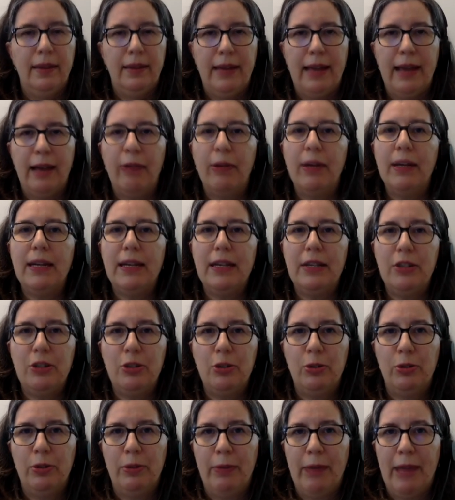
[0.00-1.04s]
Now I need you
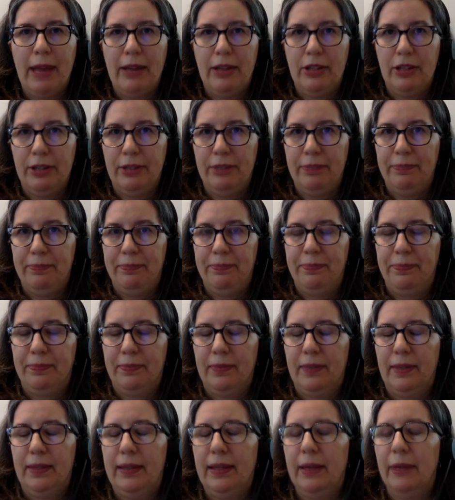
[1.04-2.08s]
to imagine
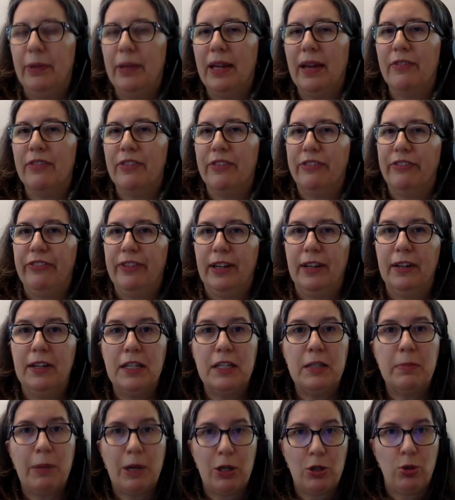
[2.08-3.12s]
that we have a very
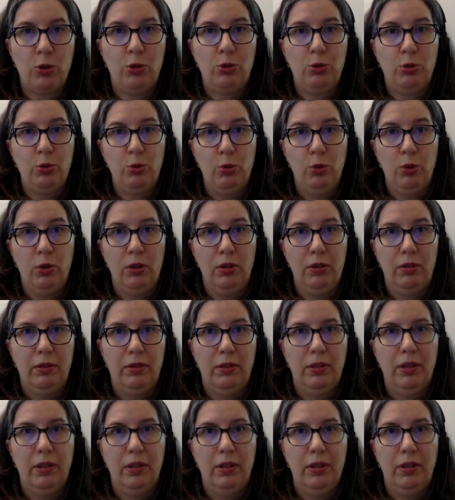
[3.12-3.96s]
special tool,